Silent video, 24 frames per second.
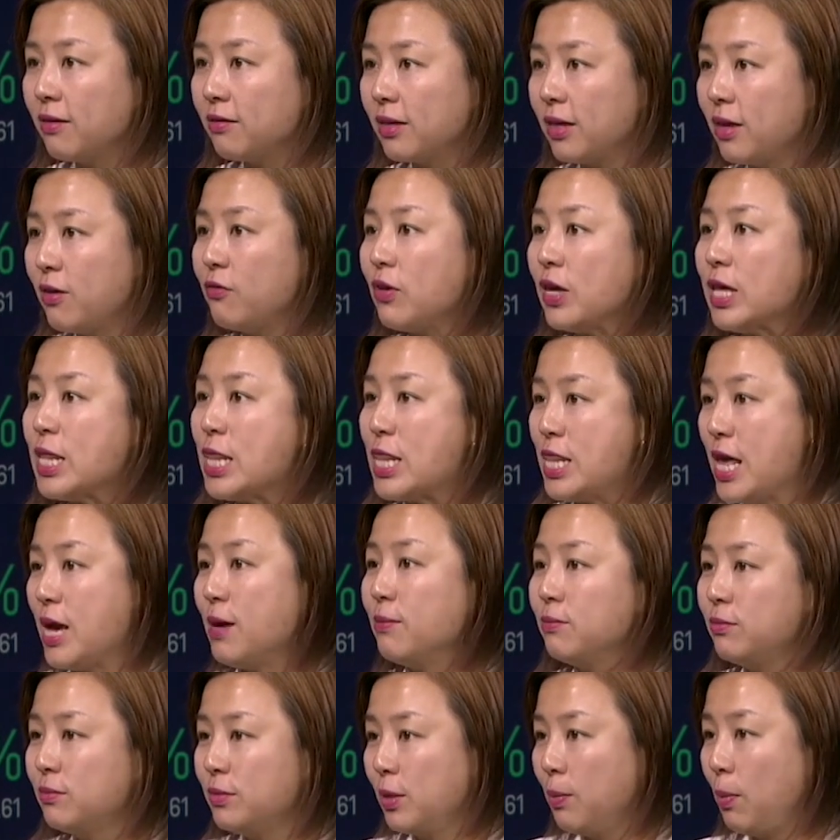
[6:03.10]
giving
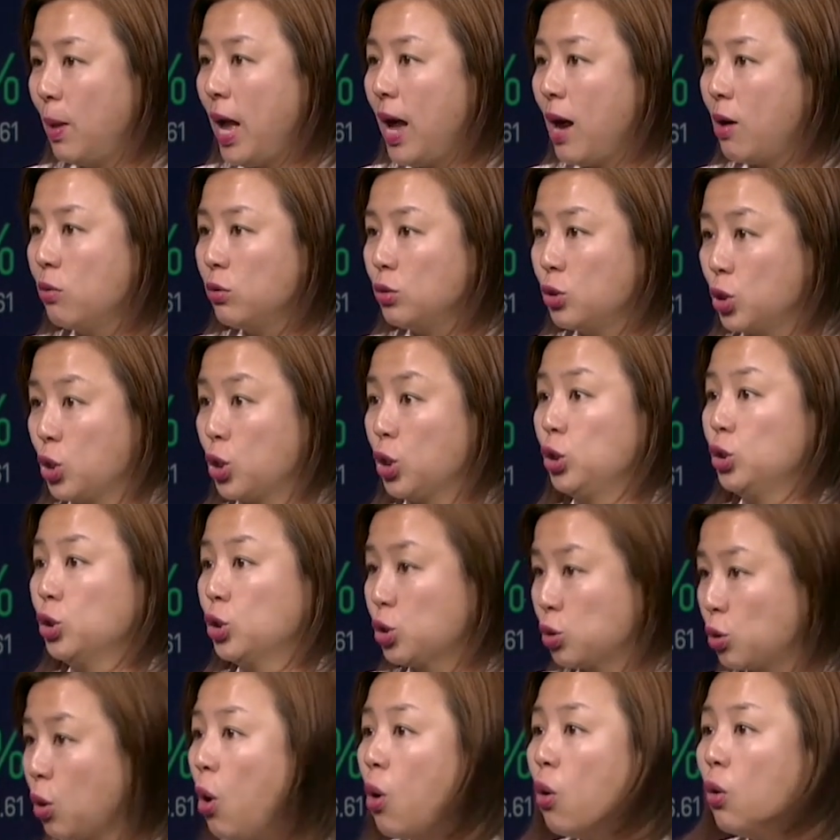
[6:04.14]
them the power to
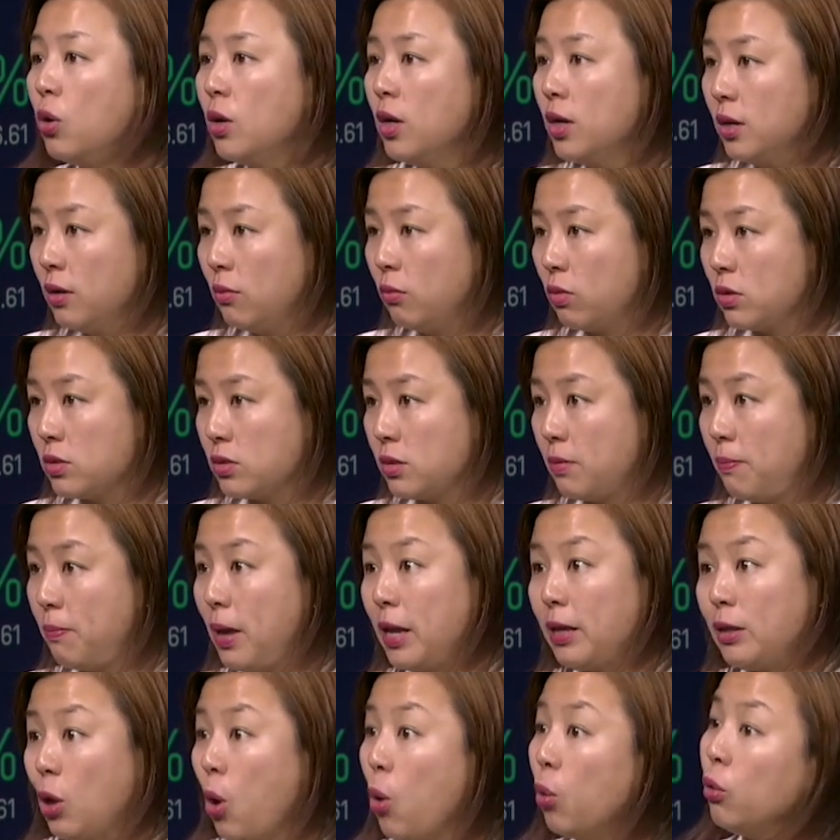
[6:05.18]
control was a big
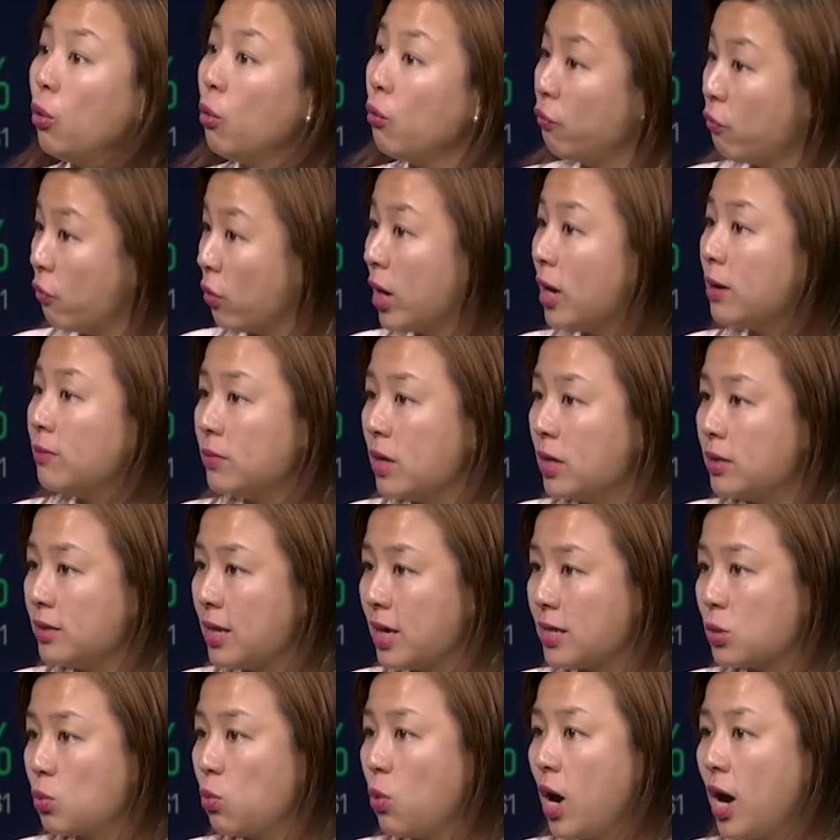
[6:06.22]
no-no for them, and
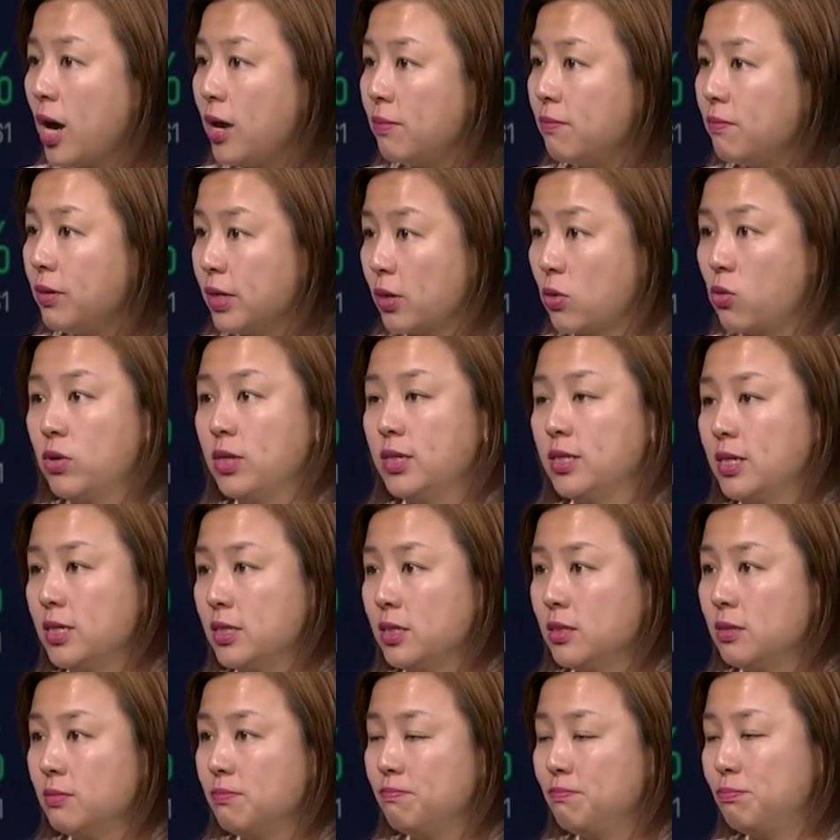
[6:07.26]
that's why Bitcoin
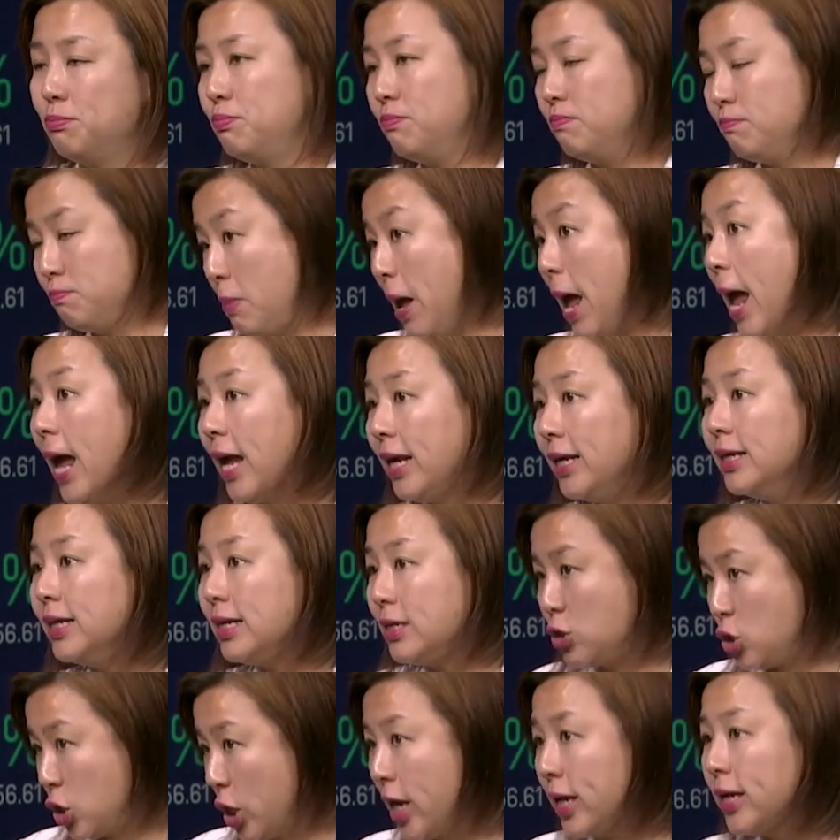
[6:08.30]
is banned in
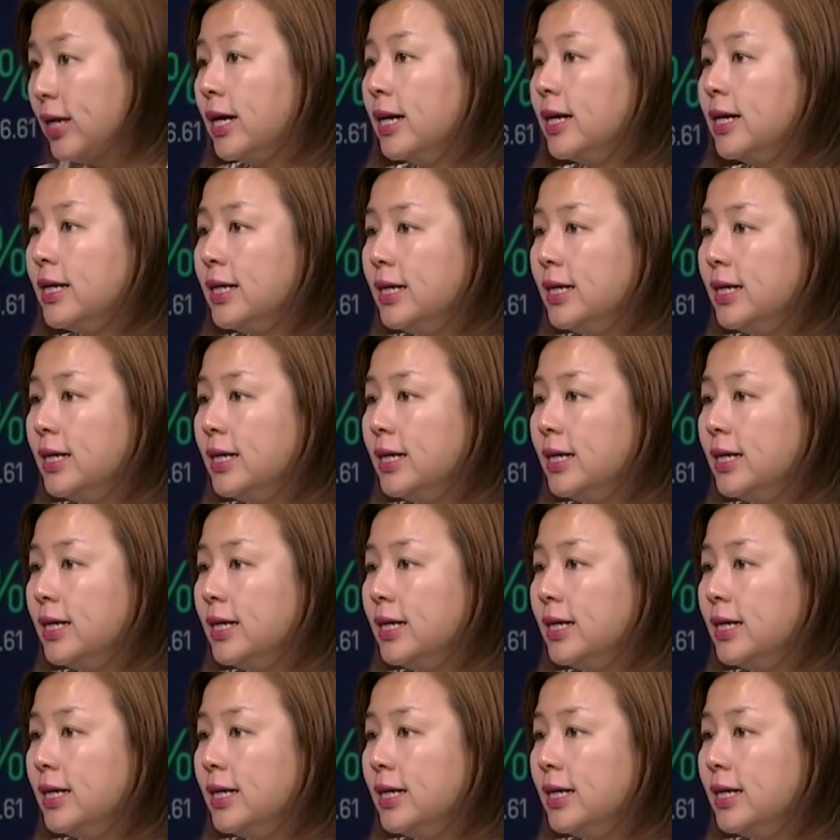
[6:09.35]
China.